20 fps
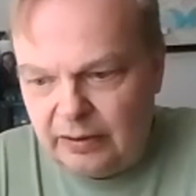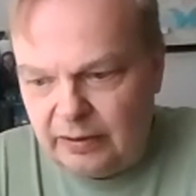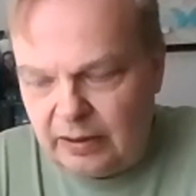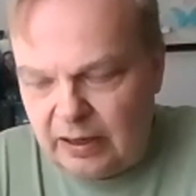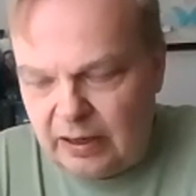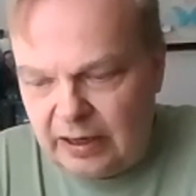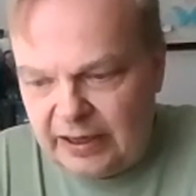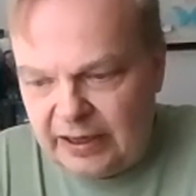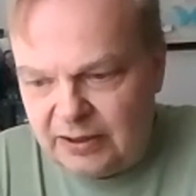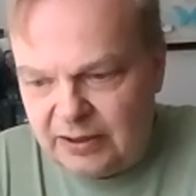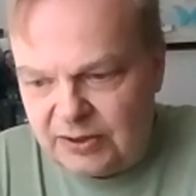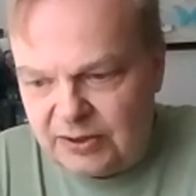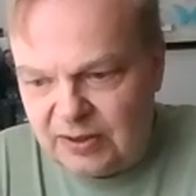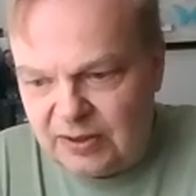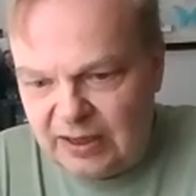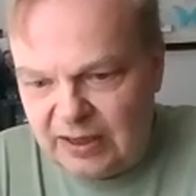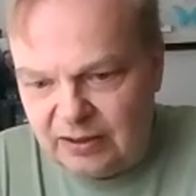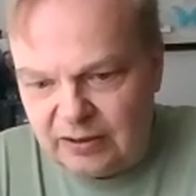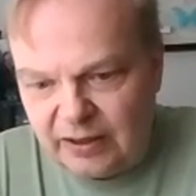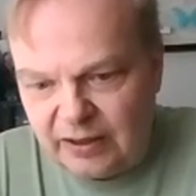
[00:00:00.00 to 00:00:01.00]
highest
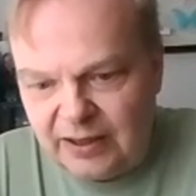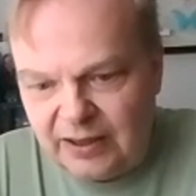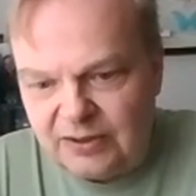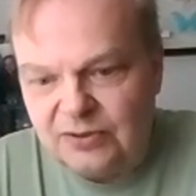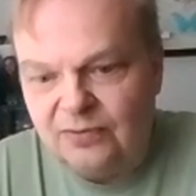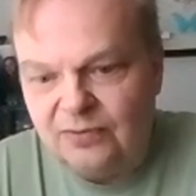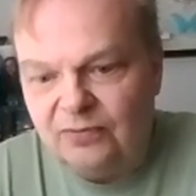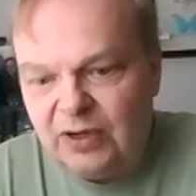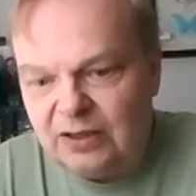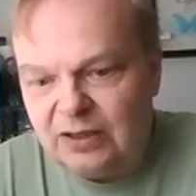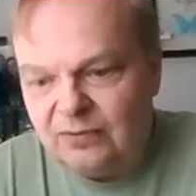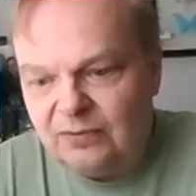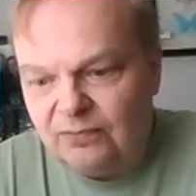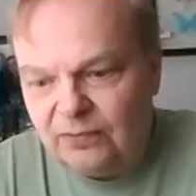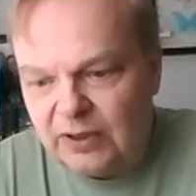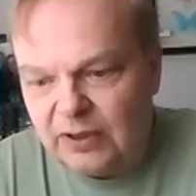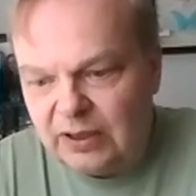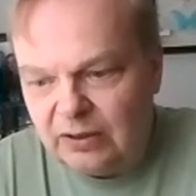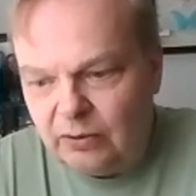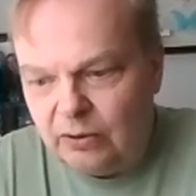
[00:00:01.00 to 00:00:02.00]
data rates with
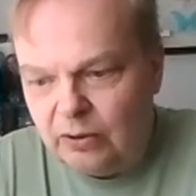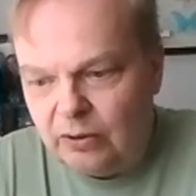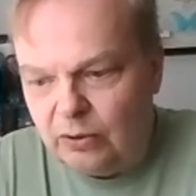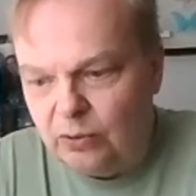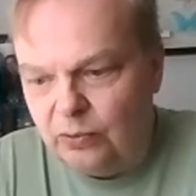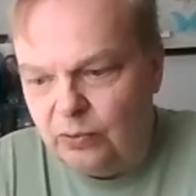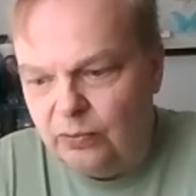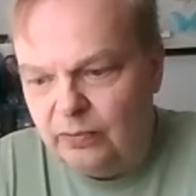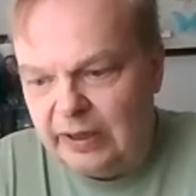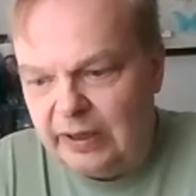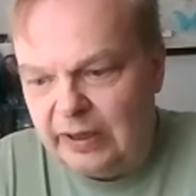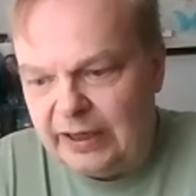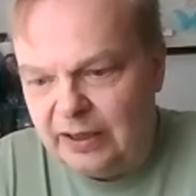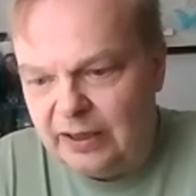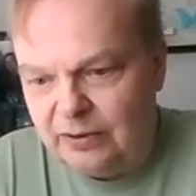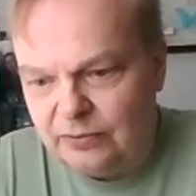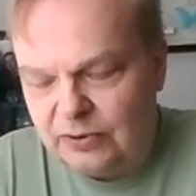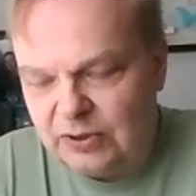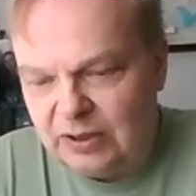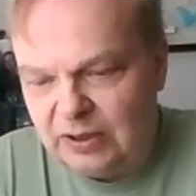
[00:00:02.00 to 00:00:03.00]
very low
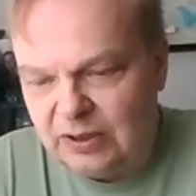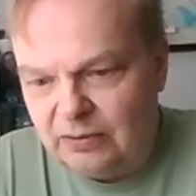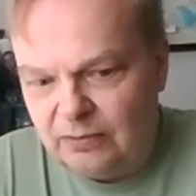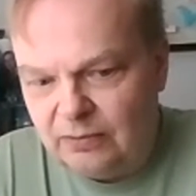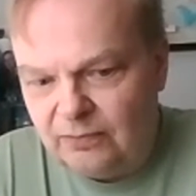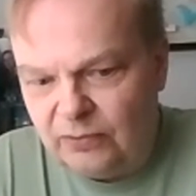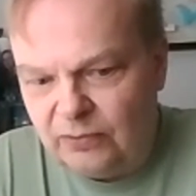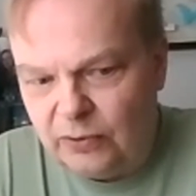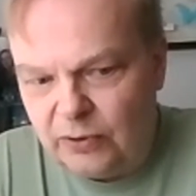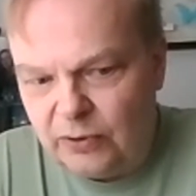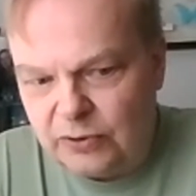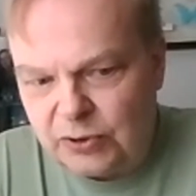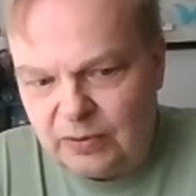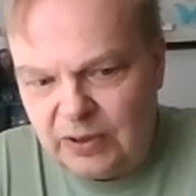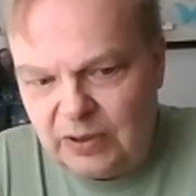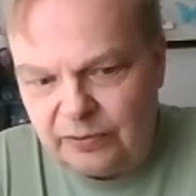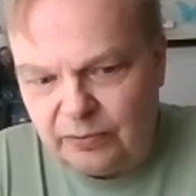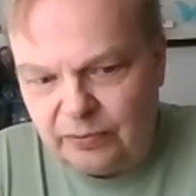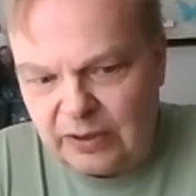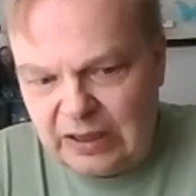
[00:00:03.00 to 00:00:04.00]
latency.
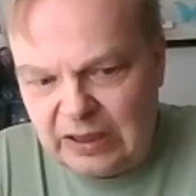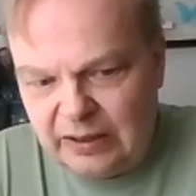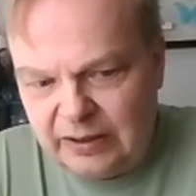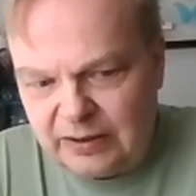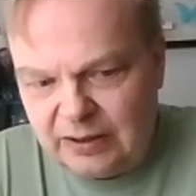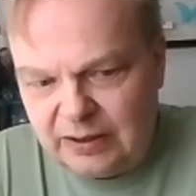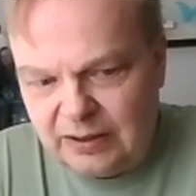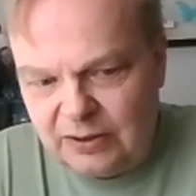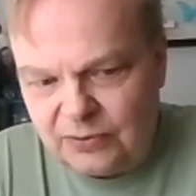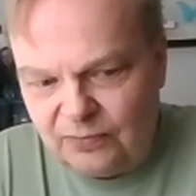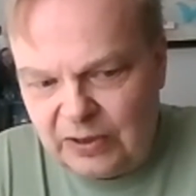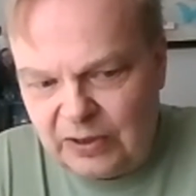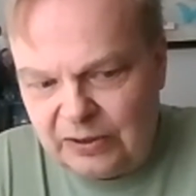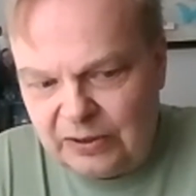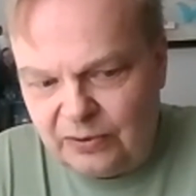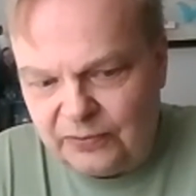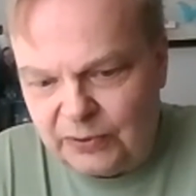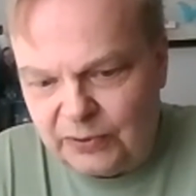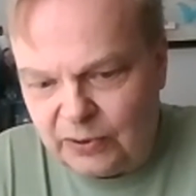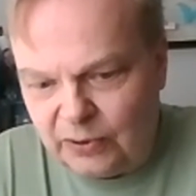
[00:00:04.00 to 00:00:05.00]
Virtual reality is
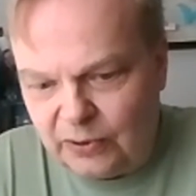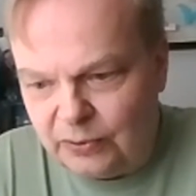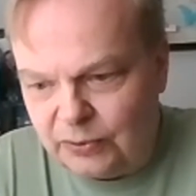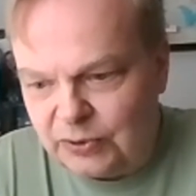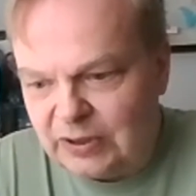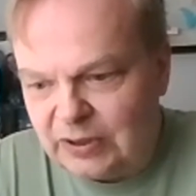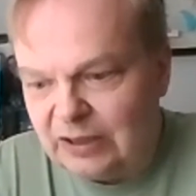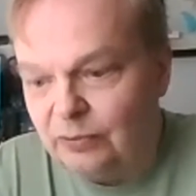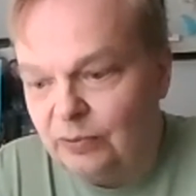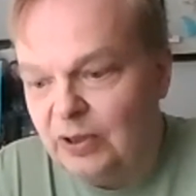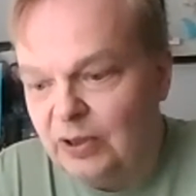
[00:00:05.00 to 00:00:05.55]
one of those that